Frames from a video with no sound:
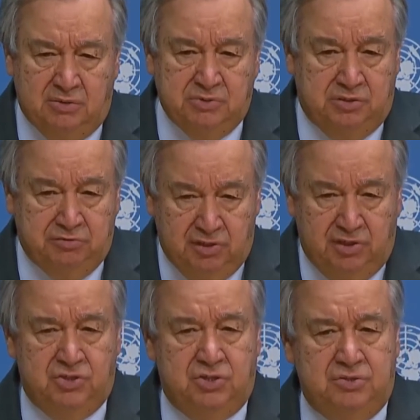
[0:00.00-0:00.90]
towns and
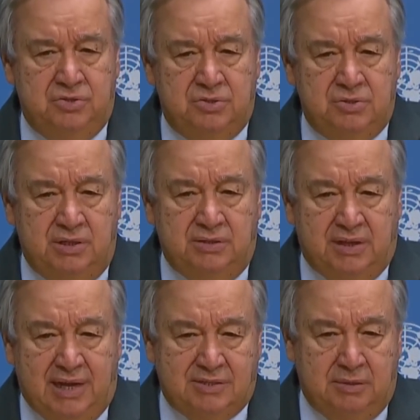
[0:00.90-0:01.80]
villages in
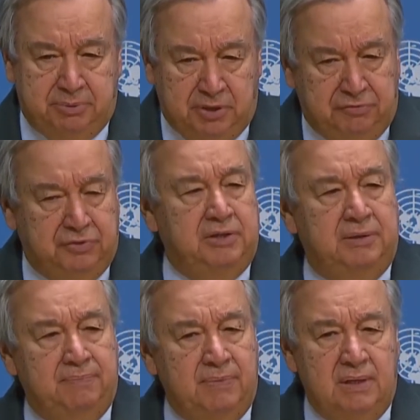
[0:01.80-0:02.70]
the Gaza periphery,